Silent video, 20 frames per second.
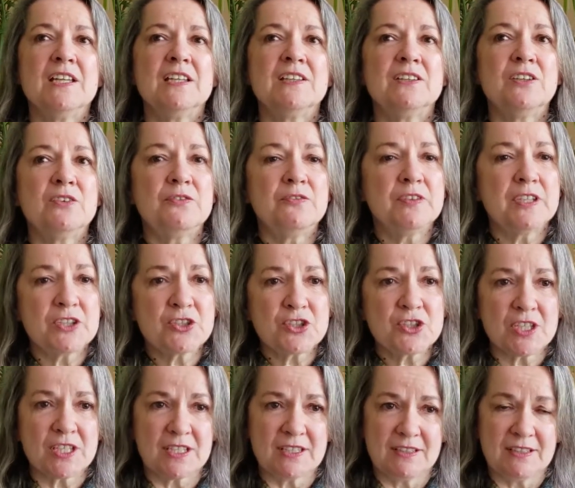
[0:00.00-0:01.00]
The
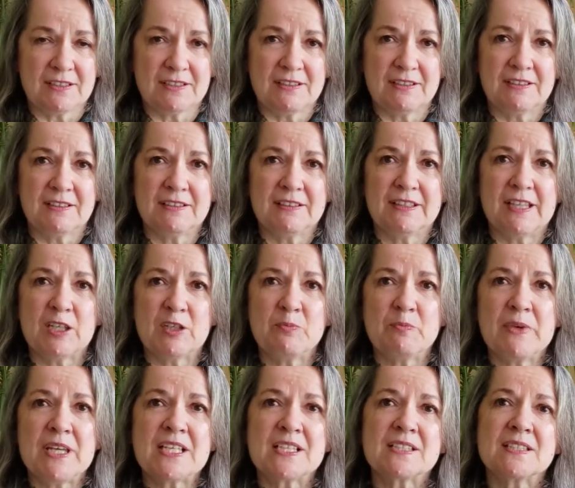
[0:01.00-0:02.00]
vision that
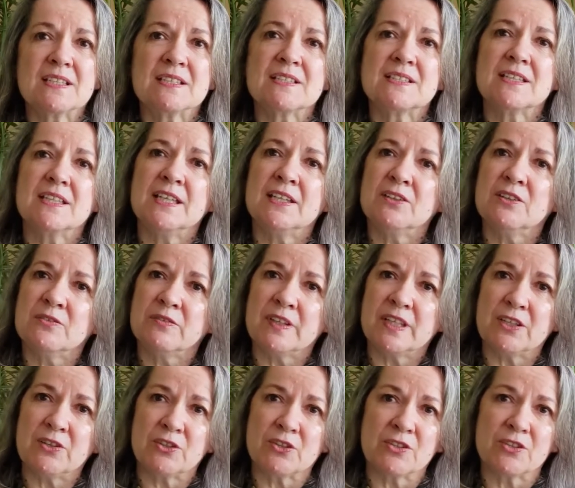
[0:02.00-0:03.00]
makes us
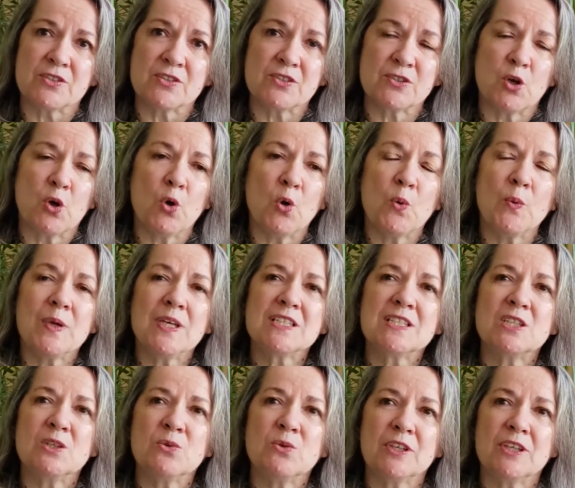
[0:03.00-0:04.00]
innovators,
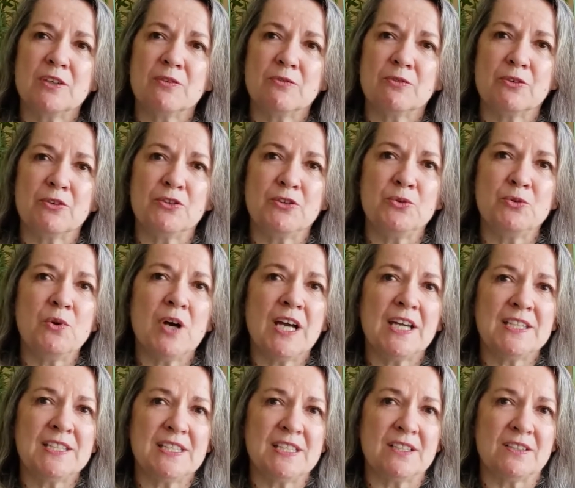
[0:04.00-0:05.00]
always looking for new
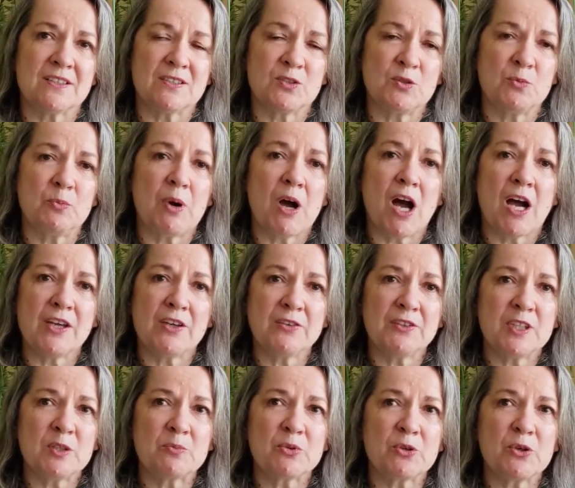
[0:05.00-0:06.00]
ideas to
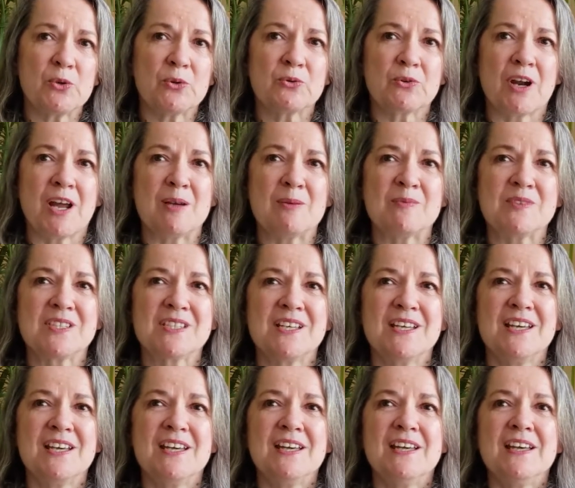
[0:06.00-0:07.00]
pioneer programs
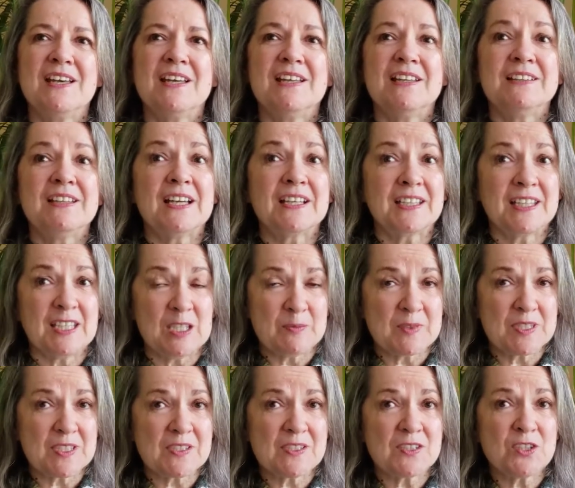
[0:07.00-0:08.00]
that
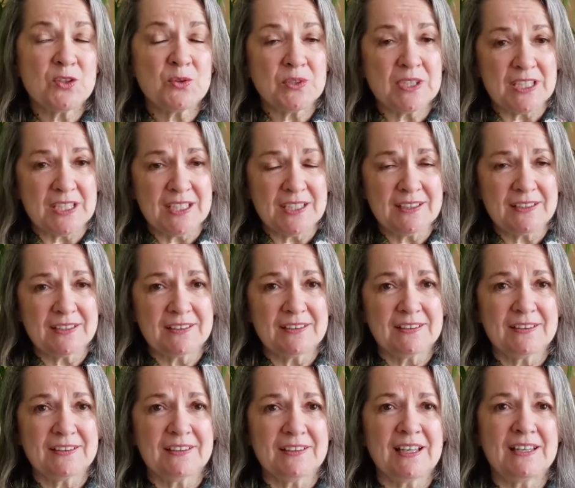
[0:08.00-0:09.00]
keeps us unique
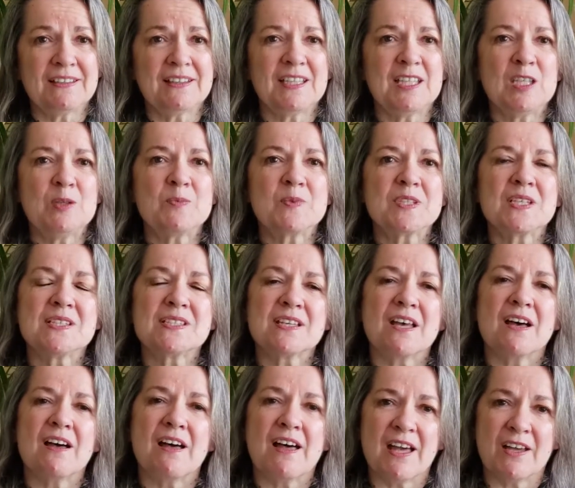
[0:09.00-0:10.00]
and keeps us
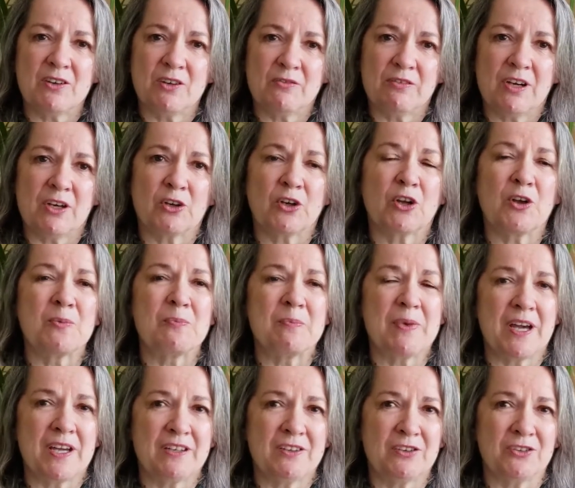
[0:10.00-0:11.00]
ahead of our
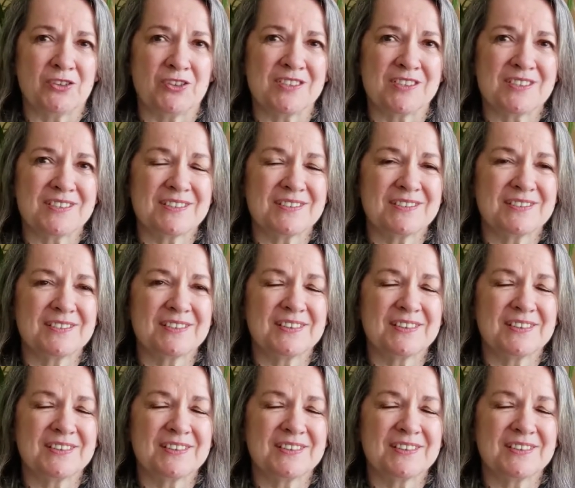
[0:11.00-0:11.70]
competitors.